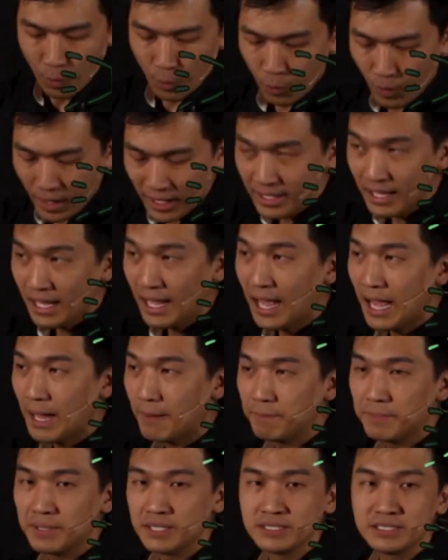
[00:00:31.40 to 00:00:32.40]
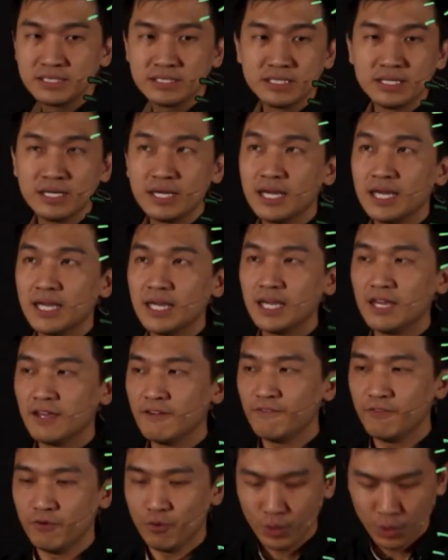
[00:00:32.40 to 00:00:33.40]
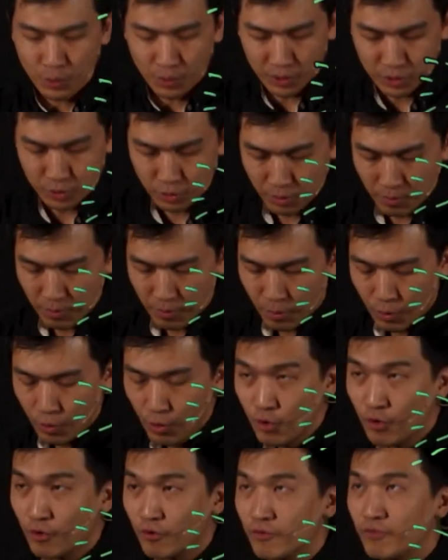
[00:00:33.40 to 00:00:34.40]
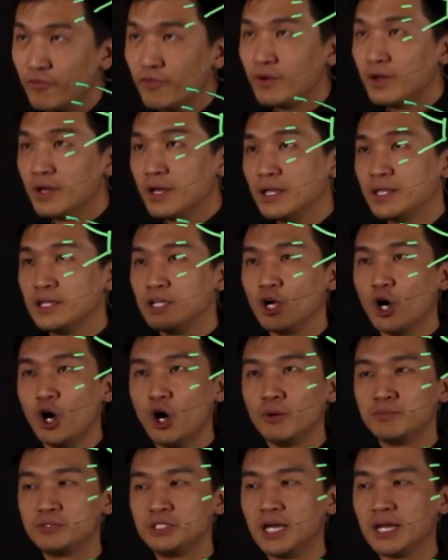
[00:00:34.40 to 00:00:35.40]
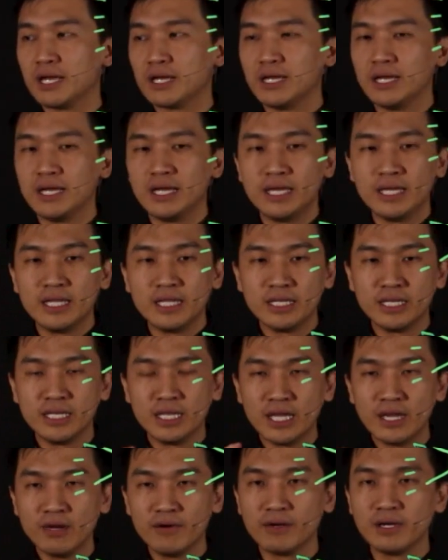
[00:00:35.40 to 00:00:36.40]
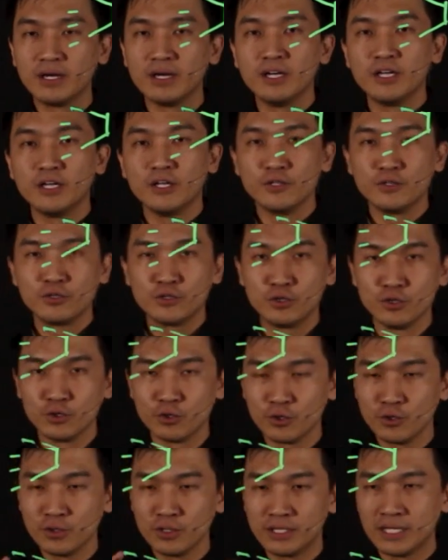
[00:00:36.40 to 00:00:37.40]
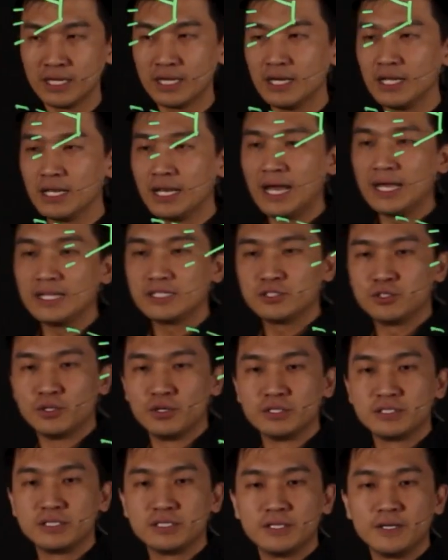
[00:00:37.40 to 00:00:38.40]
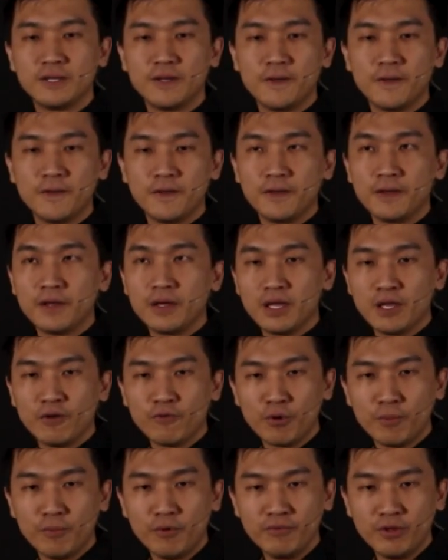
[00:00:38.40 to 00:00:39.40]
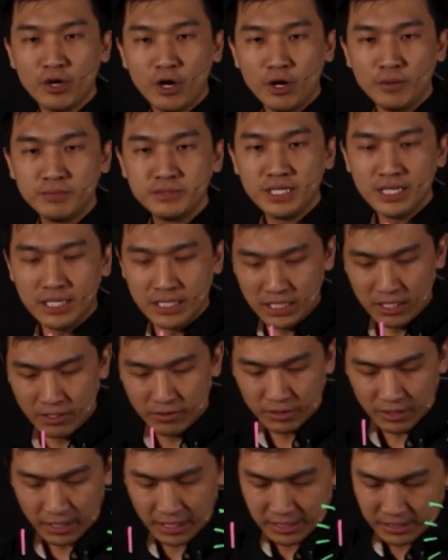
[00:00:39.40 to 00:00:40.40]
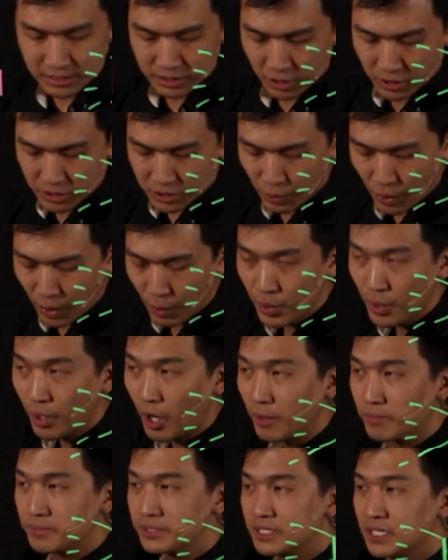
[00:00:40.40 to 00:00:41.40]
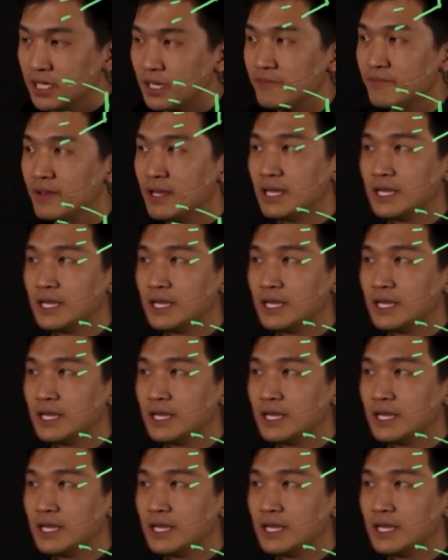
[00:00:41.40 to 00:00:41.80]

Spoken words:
what happens if we were to move the object nearer to the light source? If we move the object nearer to the light source, what we will observe